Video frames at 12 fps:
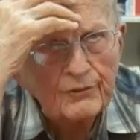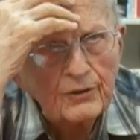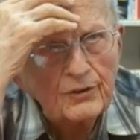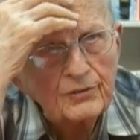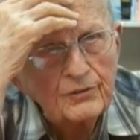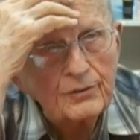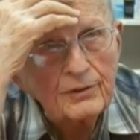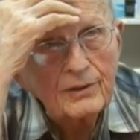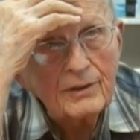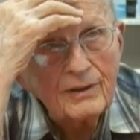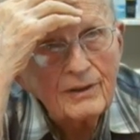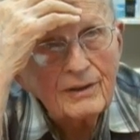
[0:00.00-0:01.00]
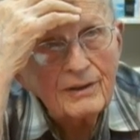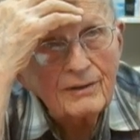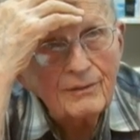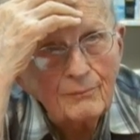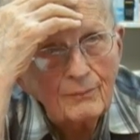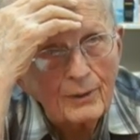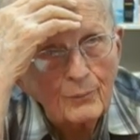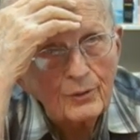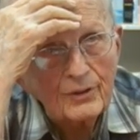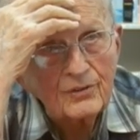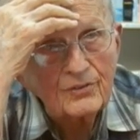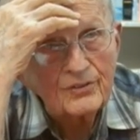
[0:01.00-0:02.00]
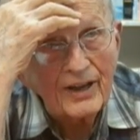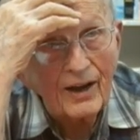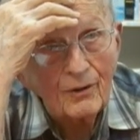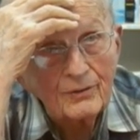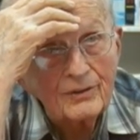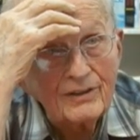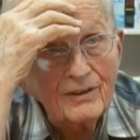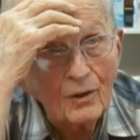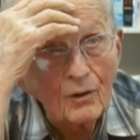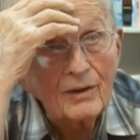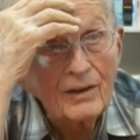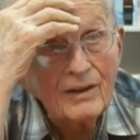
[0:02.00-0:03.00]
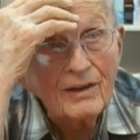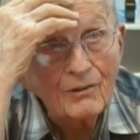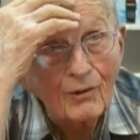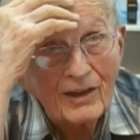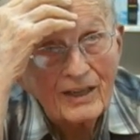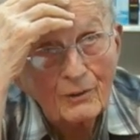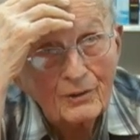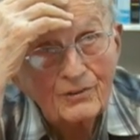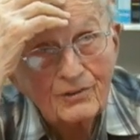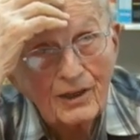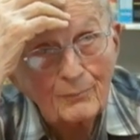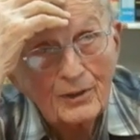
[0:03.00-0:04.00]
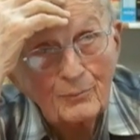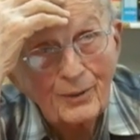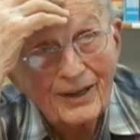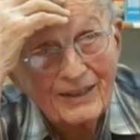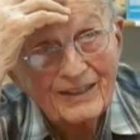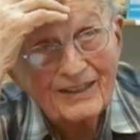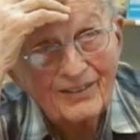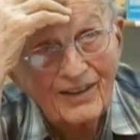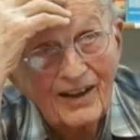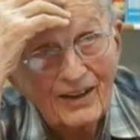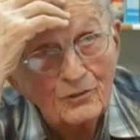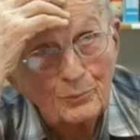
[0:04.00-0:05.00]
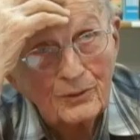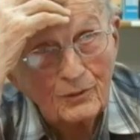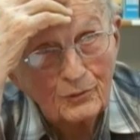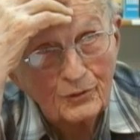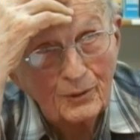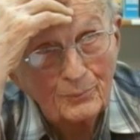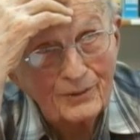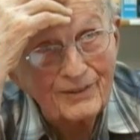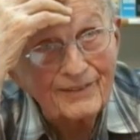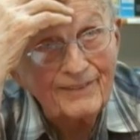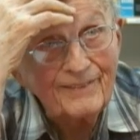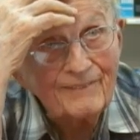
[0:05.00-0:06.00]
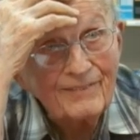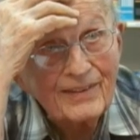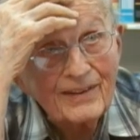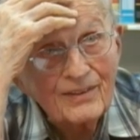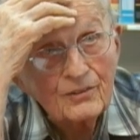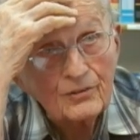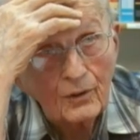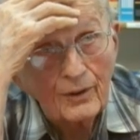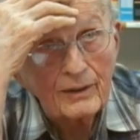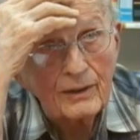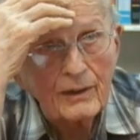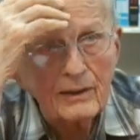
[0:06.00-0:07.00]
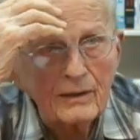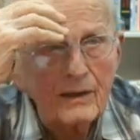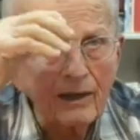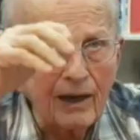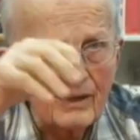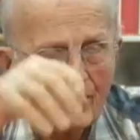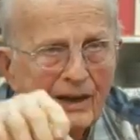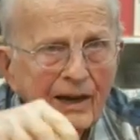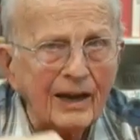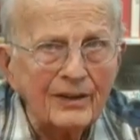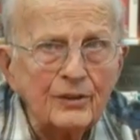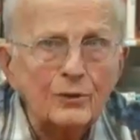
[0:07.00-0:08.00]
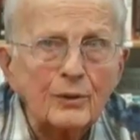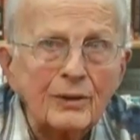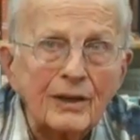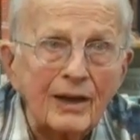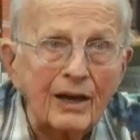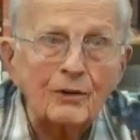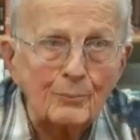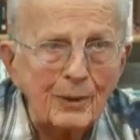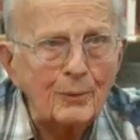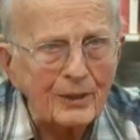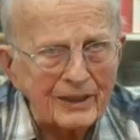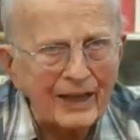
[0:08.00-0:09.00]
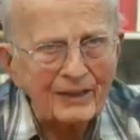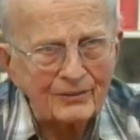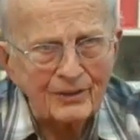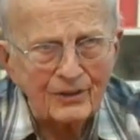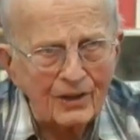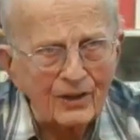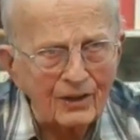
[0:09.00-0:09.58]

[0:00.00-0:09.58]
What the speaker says: the first memories down while I was coming back in the hospital ship. So I knew, I remember a lot of it,